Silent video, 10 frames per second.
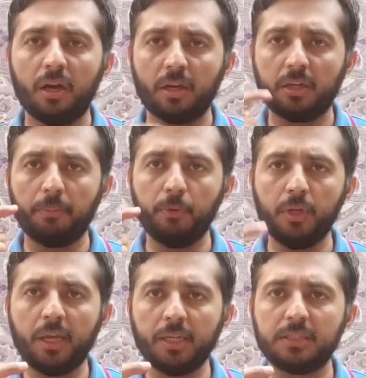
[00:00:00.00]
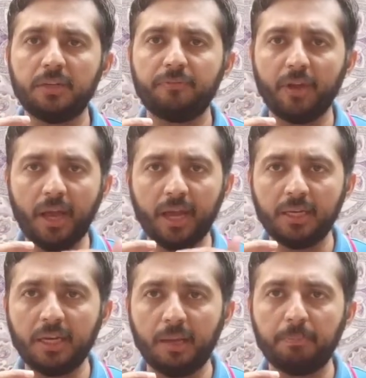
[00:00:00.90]
communicative and
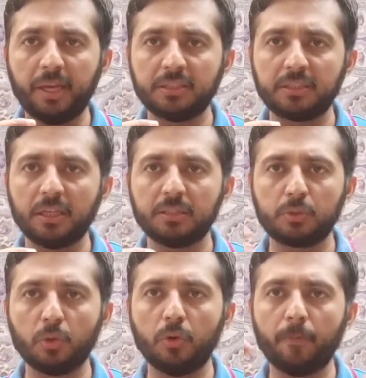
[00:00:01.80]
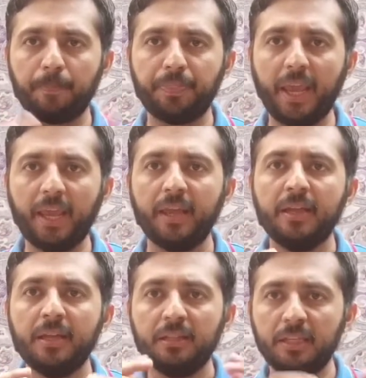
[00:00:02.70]
enabling skills. So
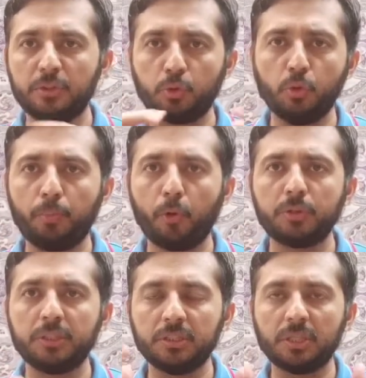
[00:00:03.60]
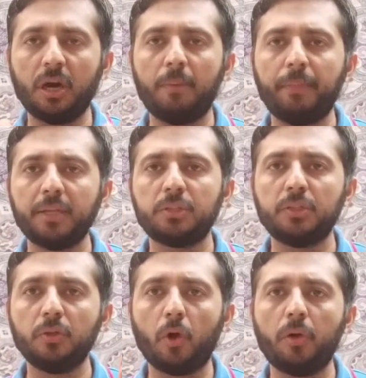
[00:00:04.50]
these two portions are
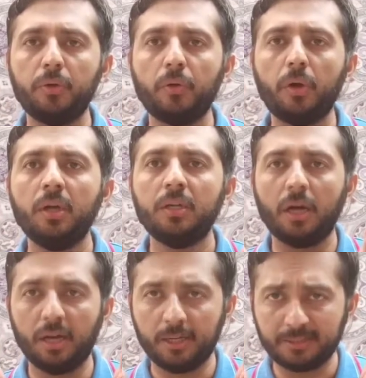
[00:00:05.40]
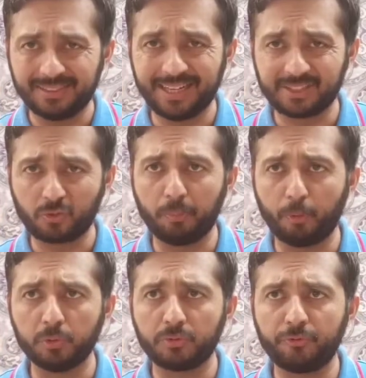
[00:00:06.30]
mentioned on your test
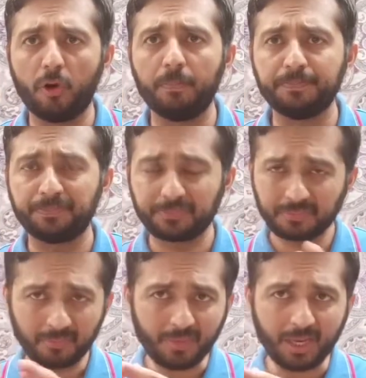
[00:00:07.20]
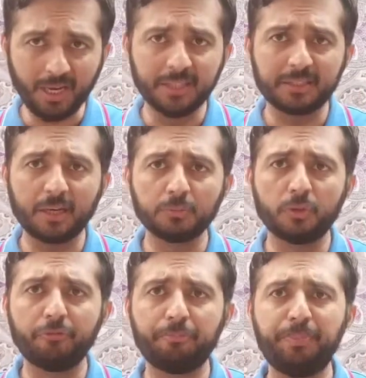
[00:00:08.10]
report form in terms
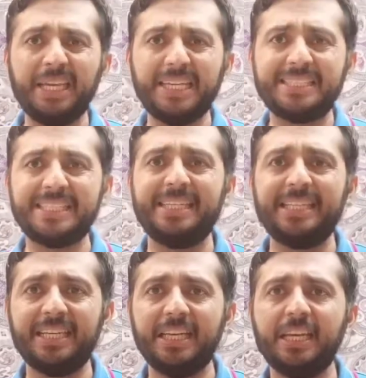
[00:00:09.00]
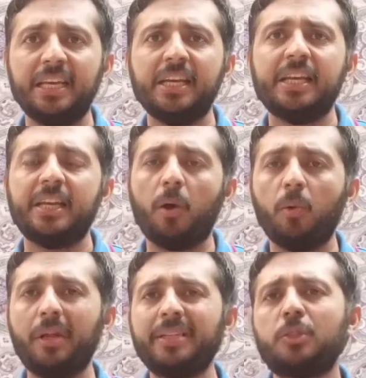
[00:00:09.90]
of PTE. Now
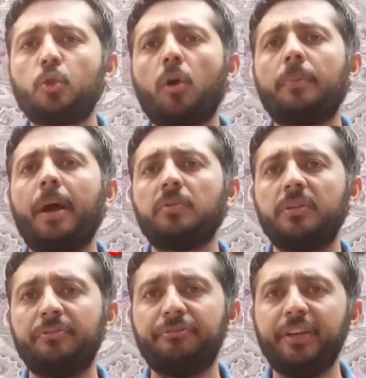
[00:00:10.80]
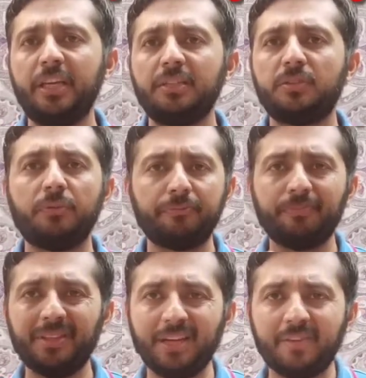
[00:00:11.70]
let's talk about the fee. So
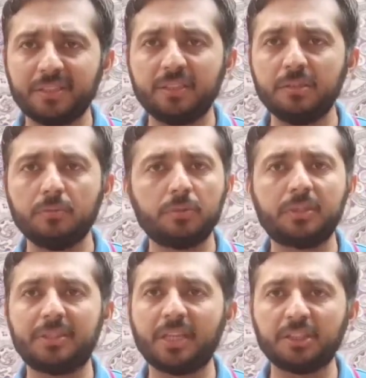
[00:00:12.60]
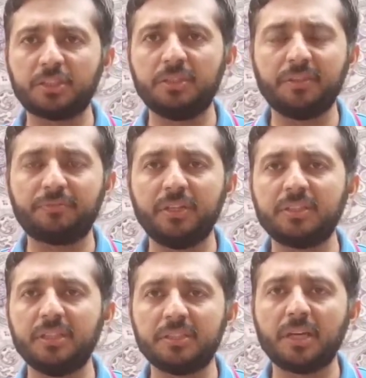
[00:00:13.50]
there is such
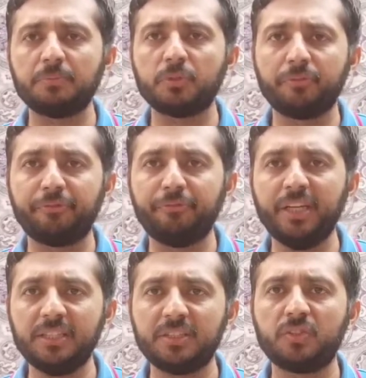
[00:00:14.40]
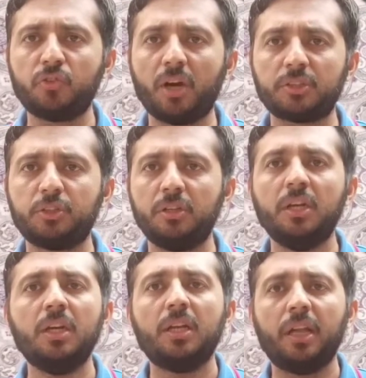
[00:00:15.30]
difference in terms of fee structure.
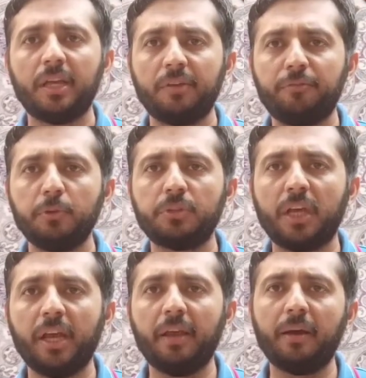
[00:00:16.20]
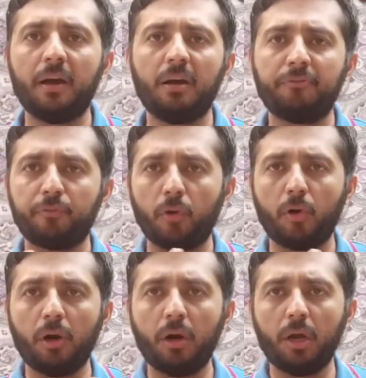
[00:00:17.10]
Like if you say
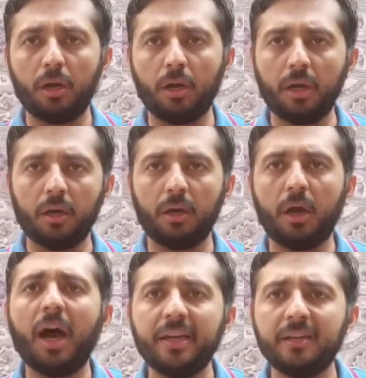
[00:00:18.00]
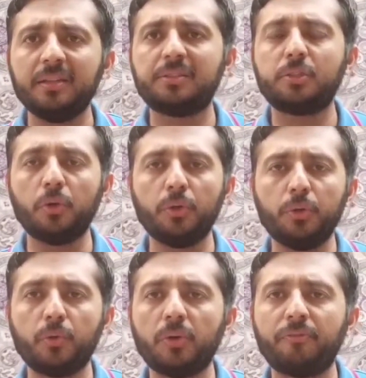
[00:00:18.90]
for IELTS, so
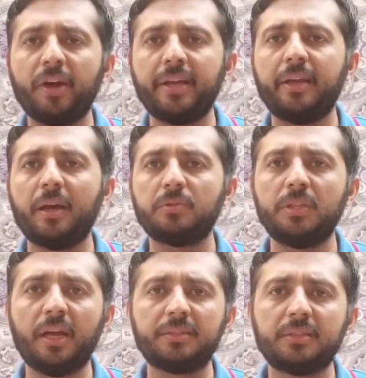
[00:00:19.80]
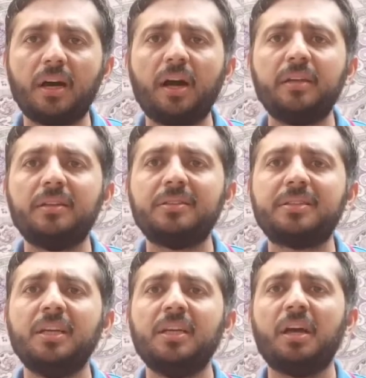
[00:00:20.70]
you're going to find out that
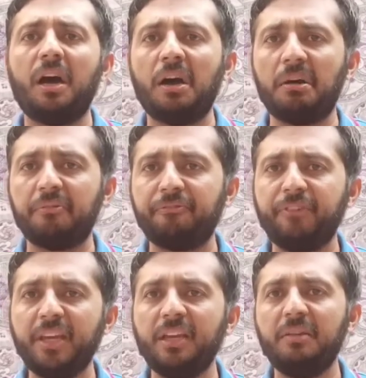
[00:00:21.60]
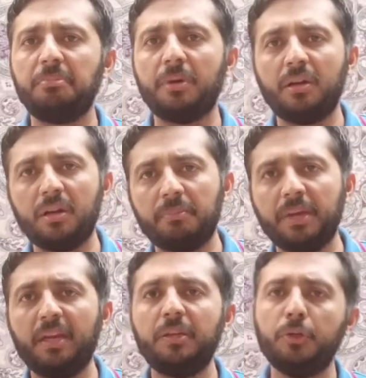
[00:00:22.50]
IELTS fee
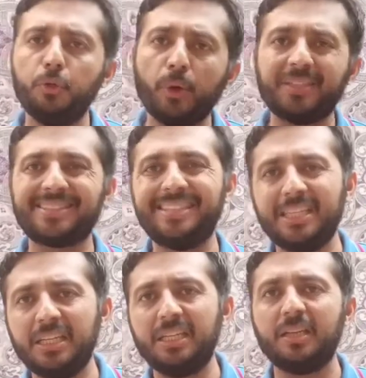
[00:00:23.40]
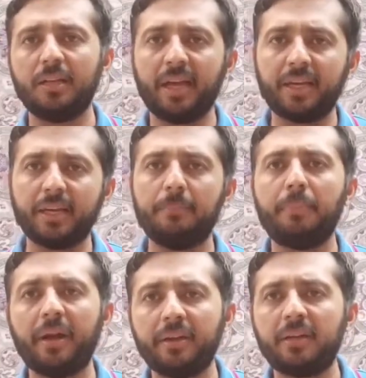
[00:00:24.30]
in USD, like
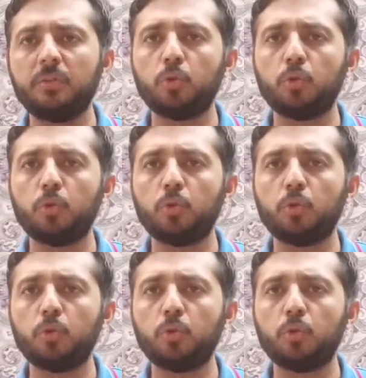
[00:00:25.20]
American